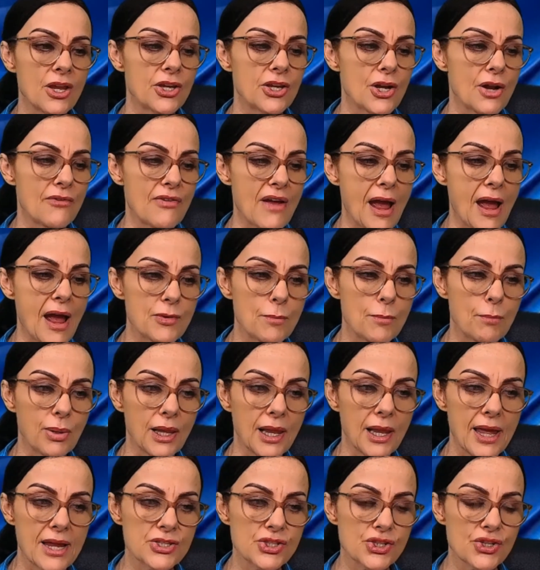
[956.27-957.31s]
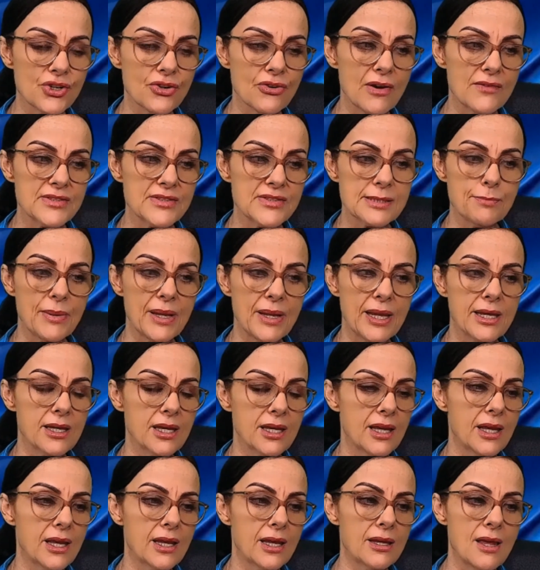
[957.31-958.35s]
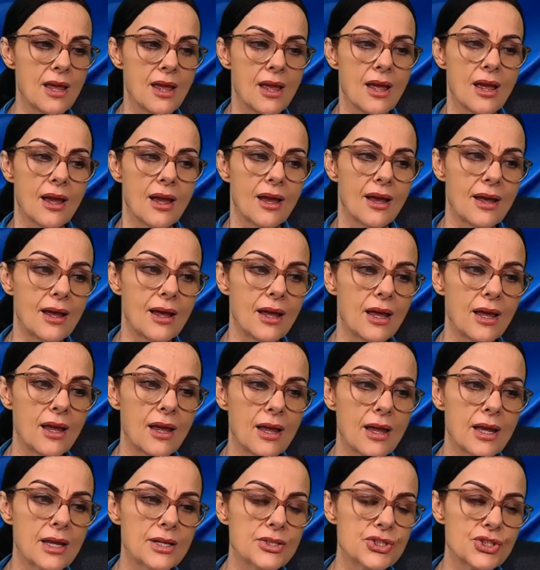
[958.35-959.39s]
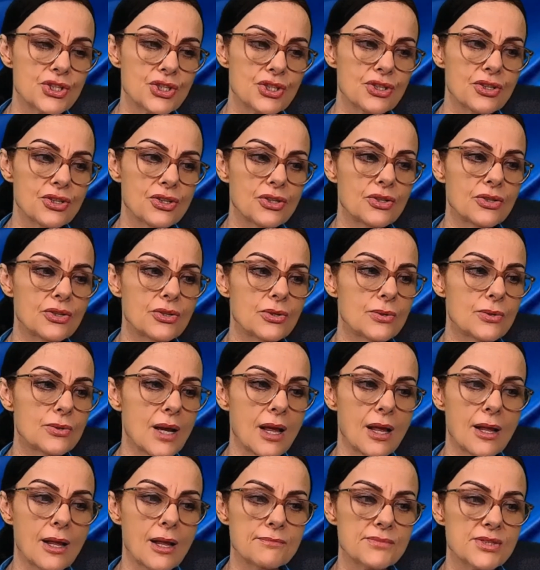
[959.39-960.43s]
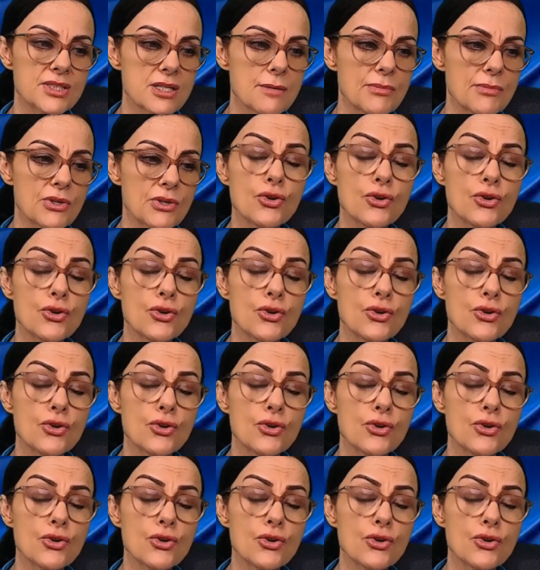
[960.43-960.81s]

You know, I've had the pleasure of speaking to some